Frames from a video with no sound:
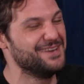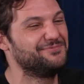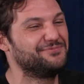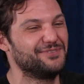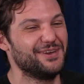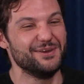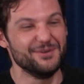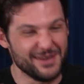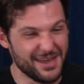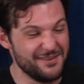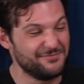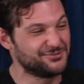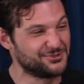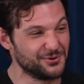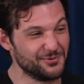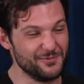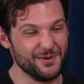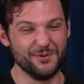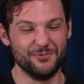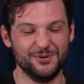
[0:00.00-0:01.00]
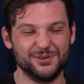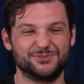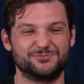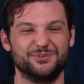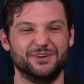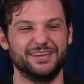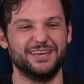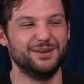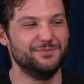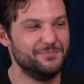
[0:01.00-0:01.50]
If Superman was
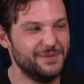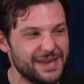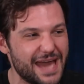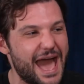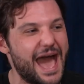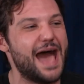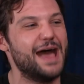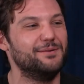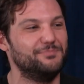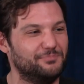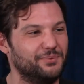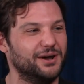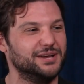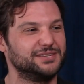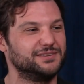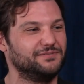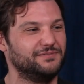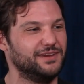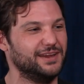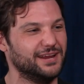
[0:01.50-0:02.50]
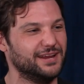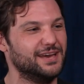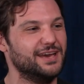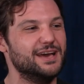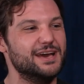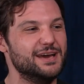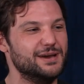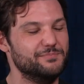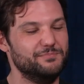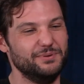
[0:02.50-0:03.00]
real, he'd be at
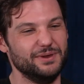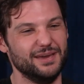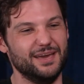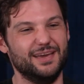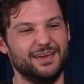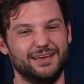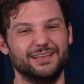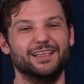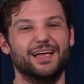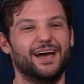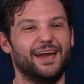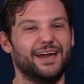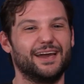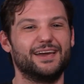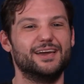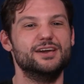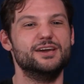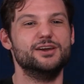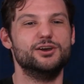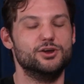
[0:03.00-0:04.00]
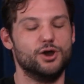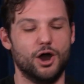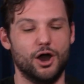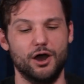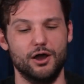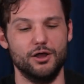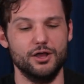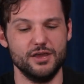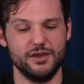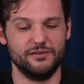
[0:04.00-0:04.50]
BuzzFeed being like
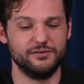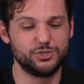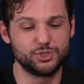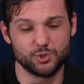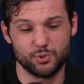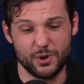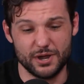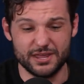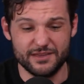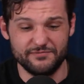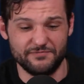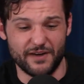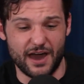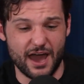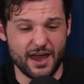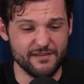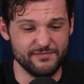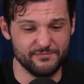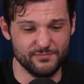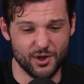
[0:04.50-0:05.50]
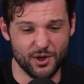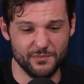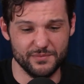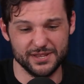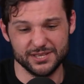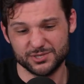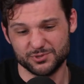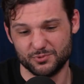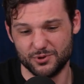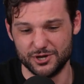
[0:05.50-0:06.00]
25
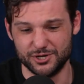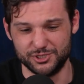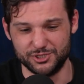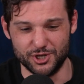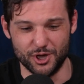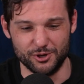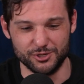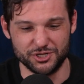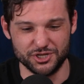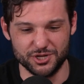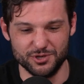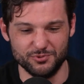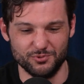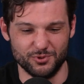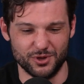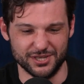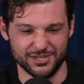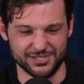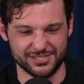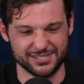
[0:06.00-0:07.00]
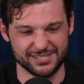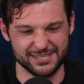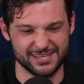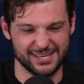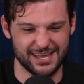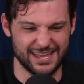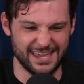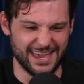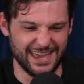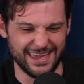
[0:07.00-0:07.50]
moments where Dochi was
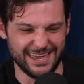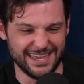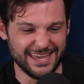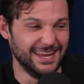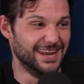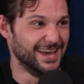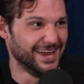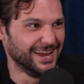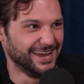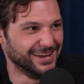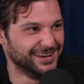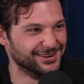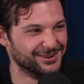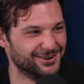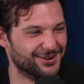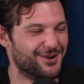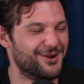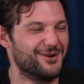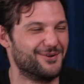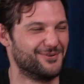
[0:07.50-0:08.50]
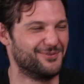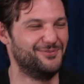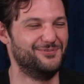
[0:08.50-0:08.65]
eating or